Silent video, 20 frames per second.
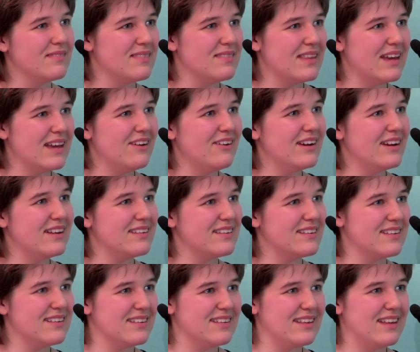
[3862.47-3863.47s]
there and
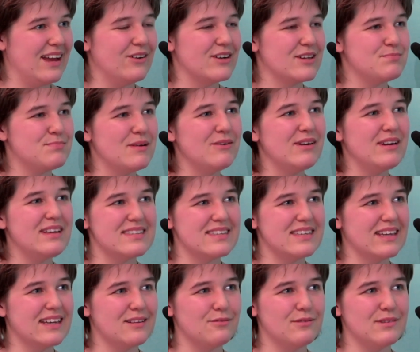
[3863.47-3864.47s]
now
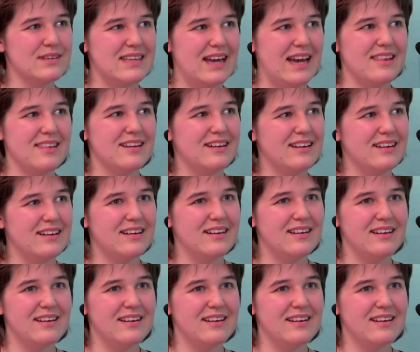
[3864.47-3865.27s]
experiencing it with other,